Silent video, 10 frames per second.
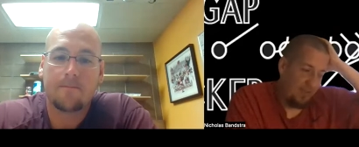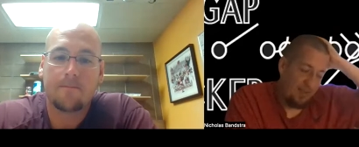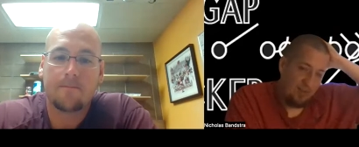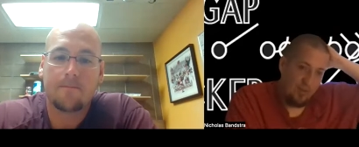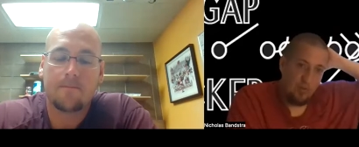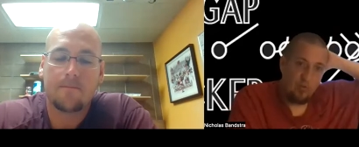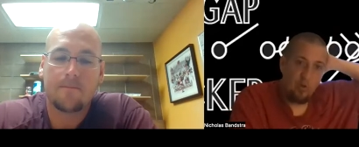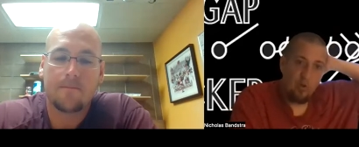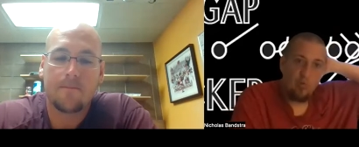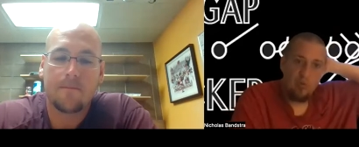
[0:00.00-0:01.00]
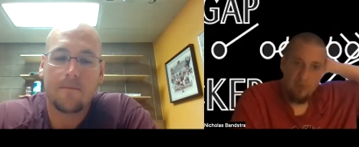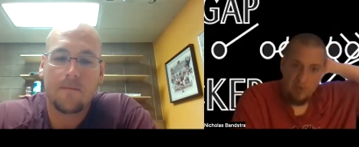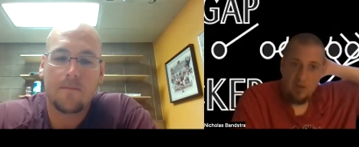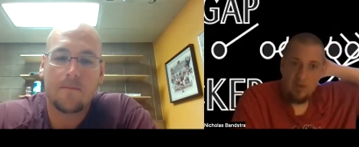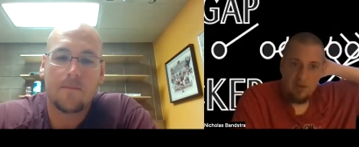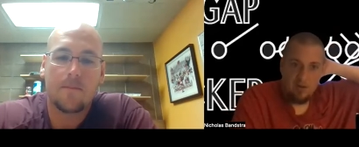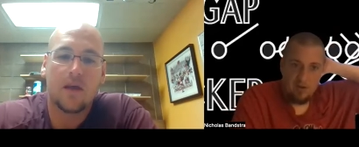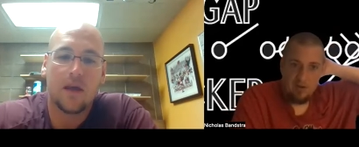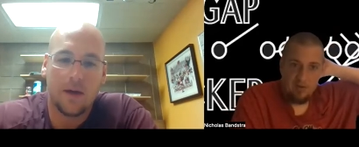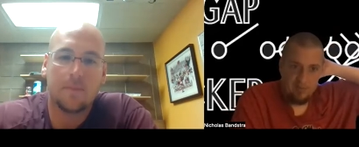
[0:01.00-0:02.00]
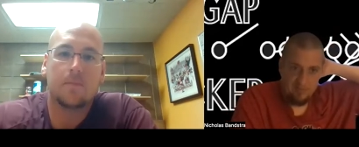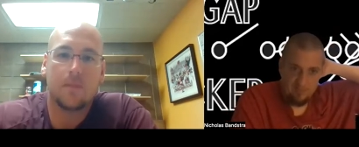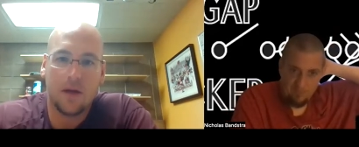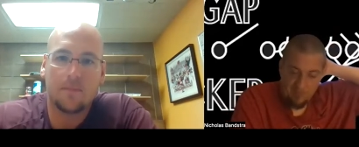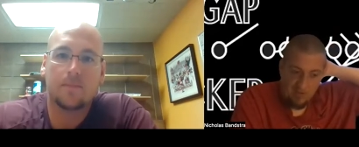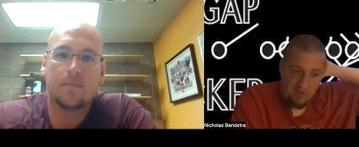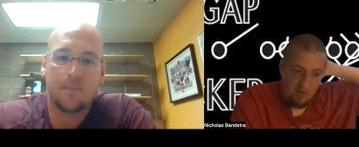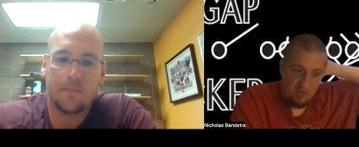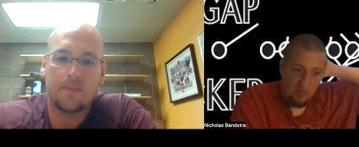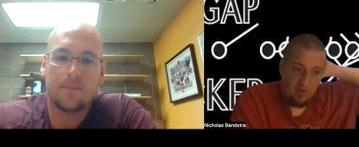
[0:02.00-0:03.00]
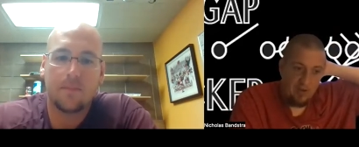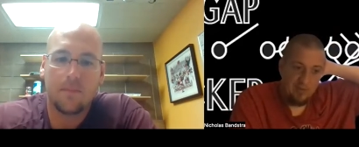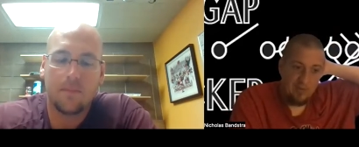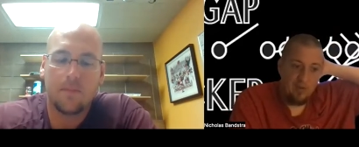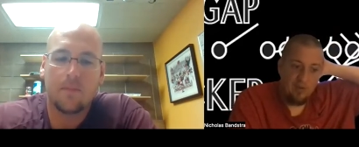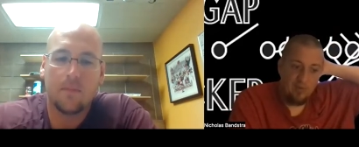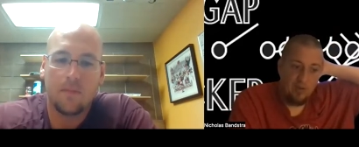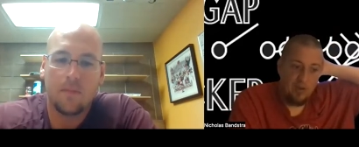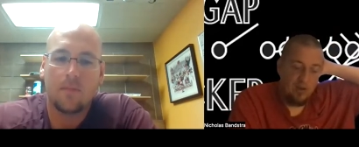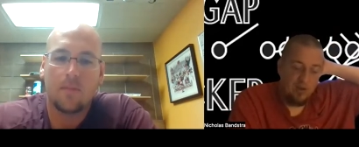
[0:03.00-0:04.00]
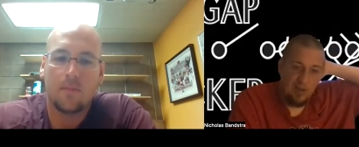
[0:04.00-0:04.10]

Speaker 1: I think on YouTube on yeah, Yep. on the wide zone as well.